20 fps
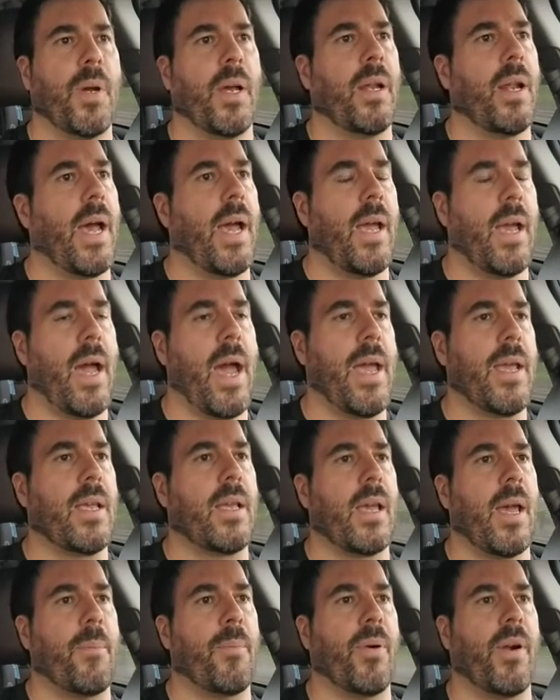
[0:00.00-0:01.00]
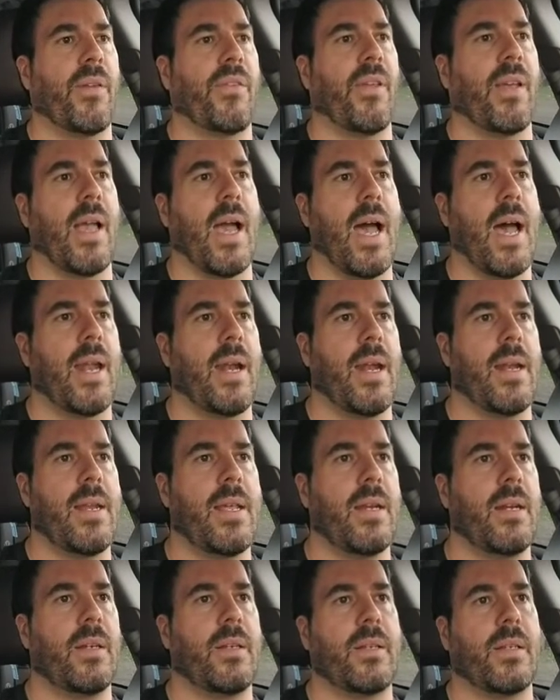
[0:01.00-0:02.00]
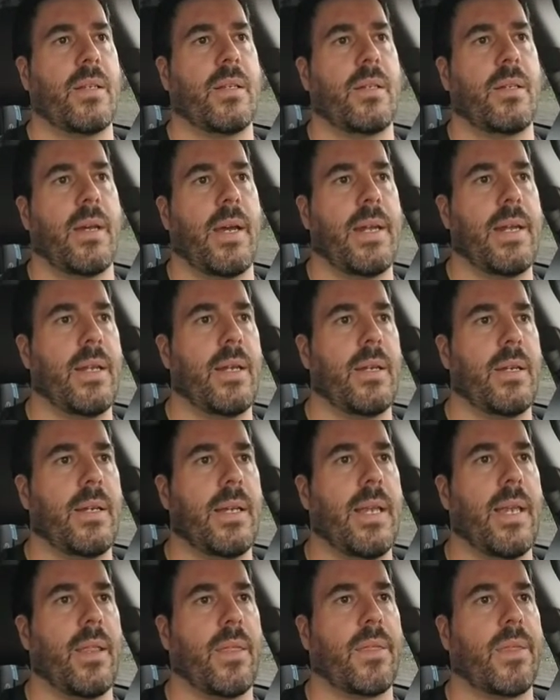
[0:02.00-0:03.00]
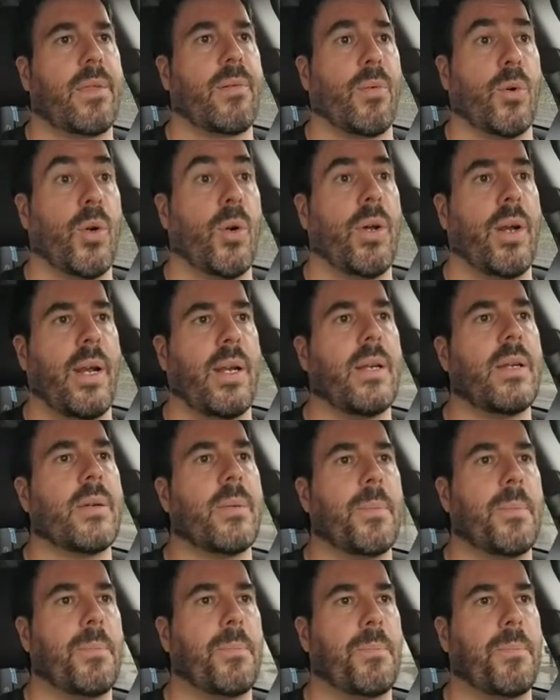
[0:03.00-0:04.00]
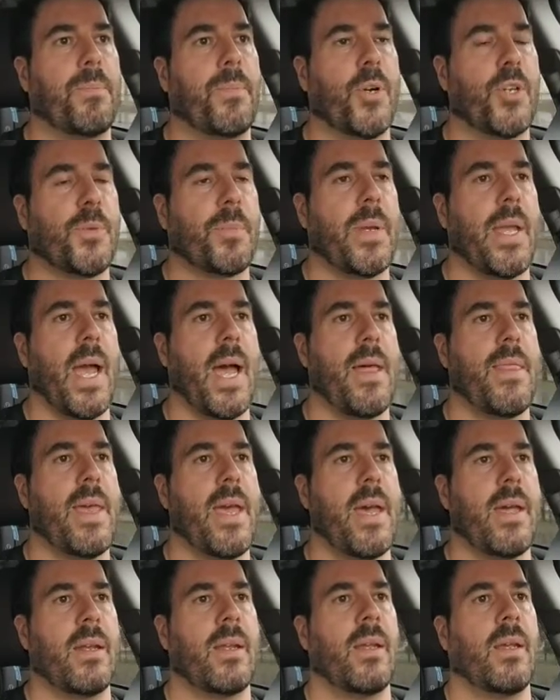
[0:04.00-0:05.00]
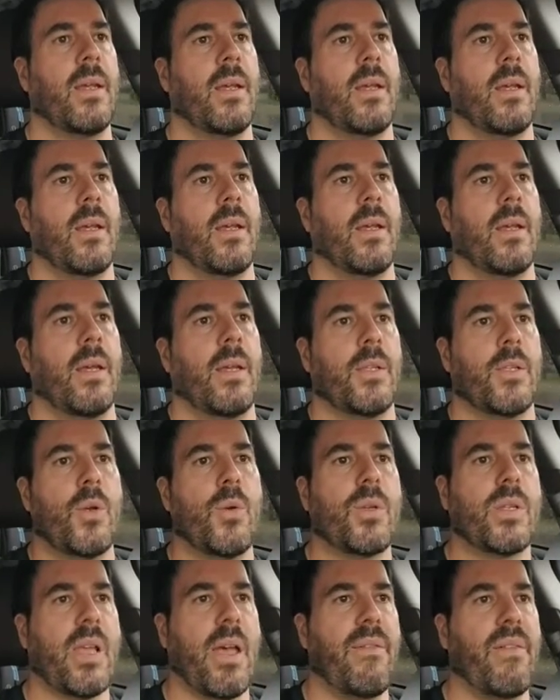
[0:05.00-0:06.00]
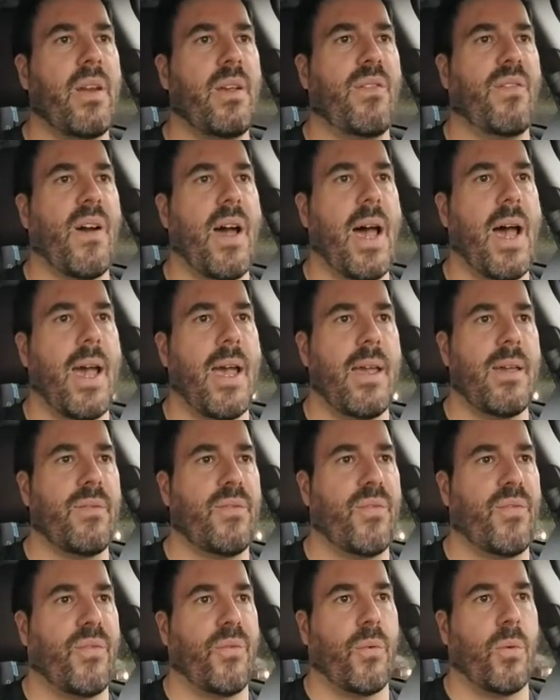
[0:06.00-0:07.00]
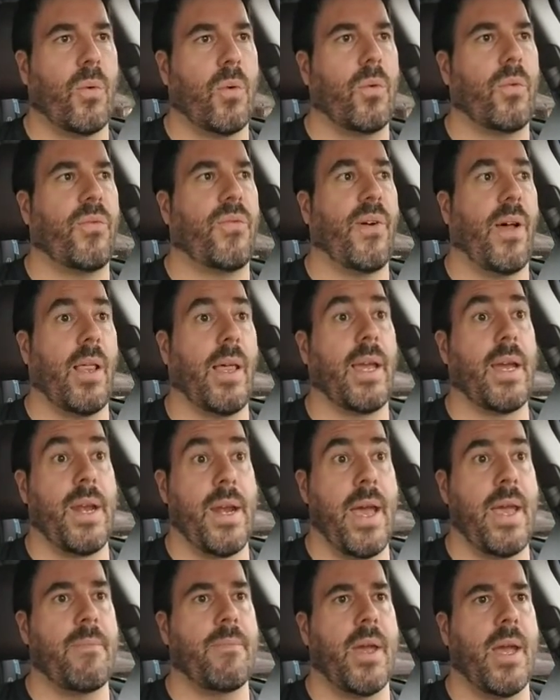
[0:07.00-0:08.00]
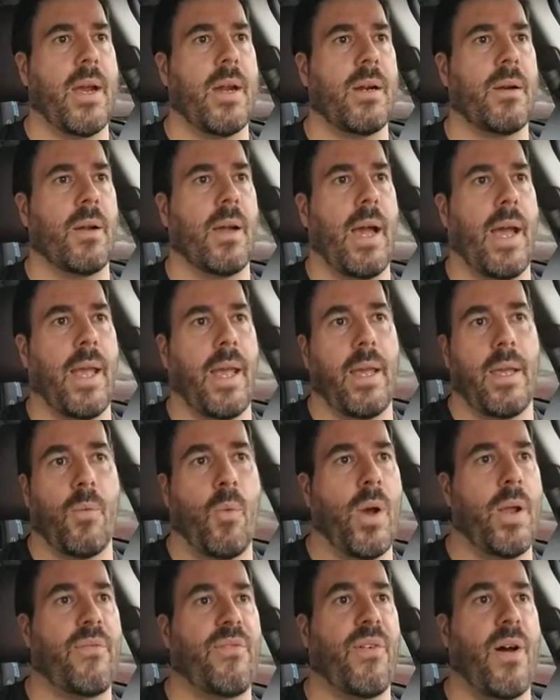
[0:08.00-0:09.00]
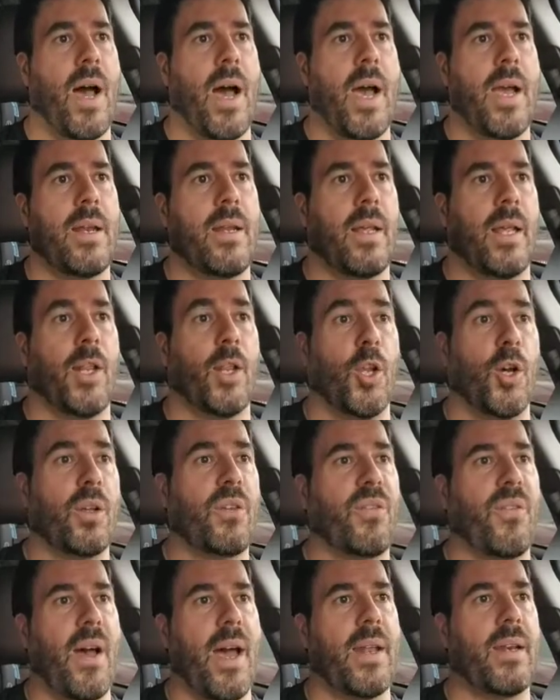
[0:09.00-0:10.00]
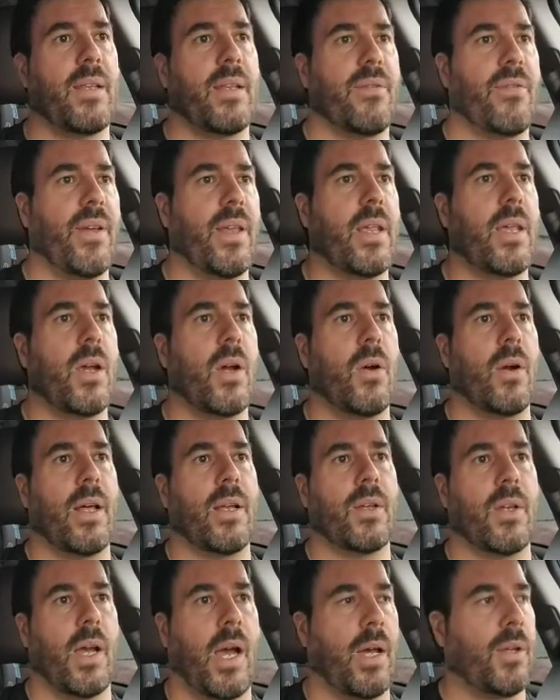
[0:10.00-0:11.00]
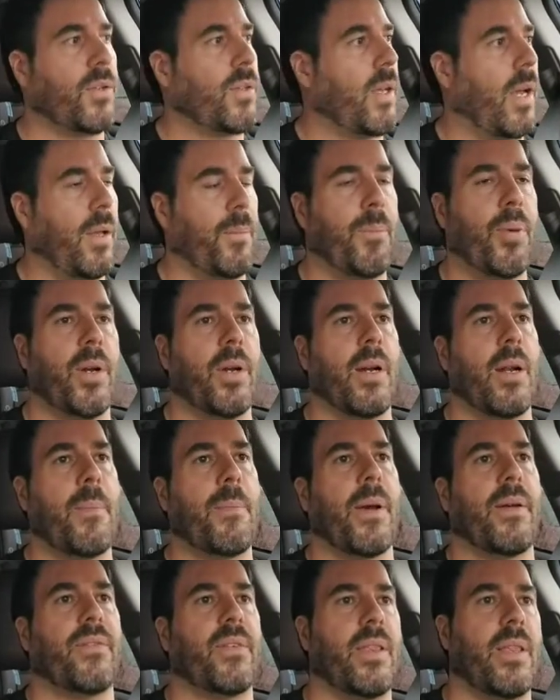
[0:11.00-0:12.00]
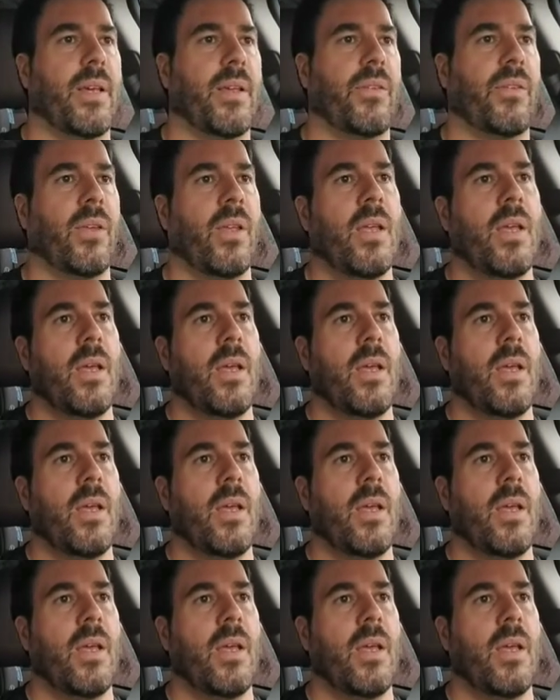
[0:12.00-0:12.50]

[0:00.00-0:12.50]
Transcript: But I kept pressing on. I needed to get through it. I needed to push beyond that. 275 felt like a nightmare. It went fine. It looks fine in the video, and I'll put it up after this.